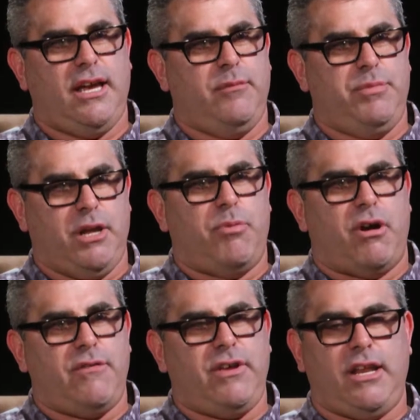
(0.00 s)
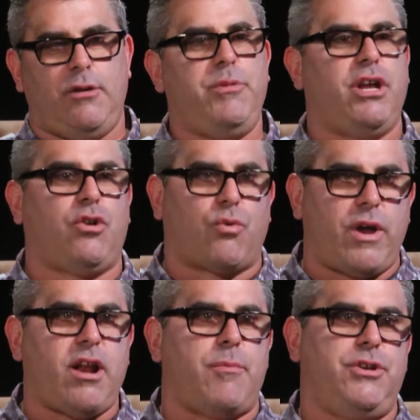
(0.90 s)
and be a part of it, it would be a
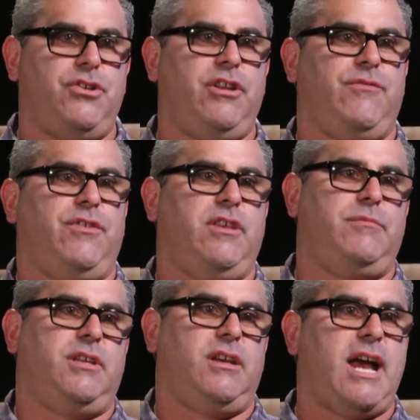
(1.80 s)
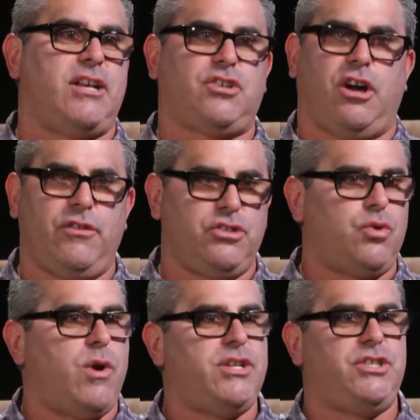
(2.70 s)
great opportunity for them to ask all
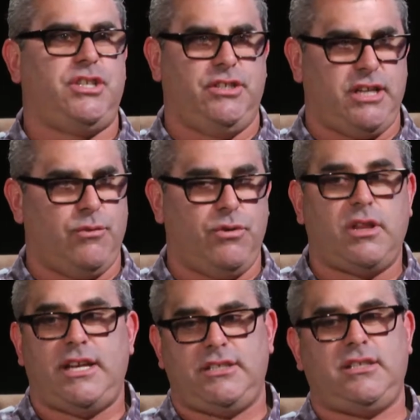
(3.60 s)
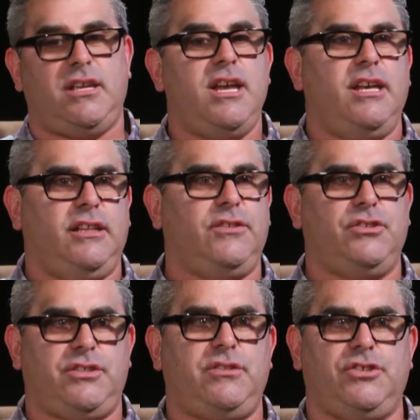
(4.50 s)
those questions and realize that
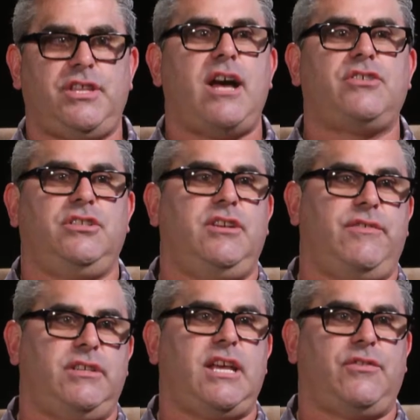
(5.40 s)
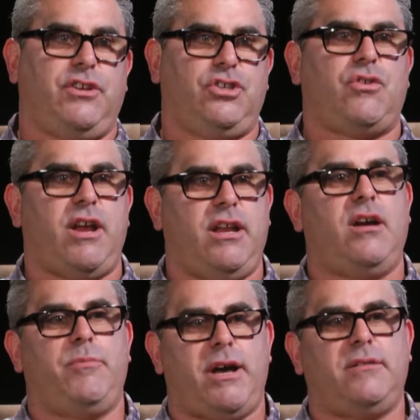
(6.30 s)
there's thousands of us out there trying to
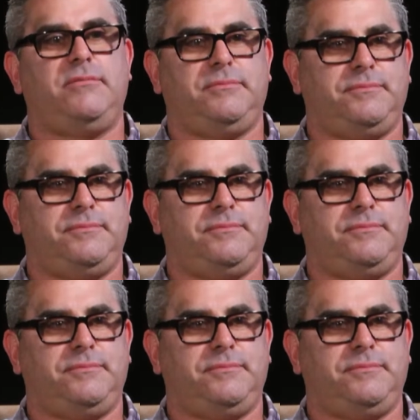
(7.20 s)
help out.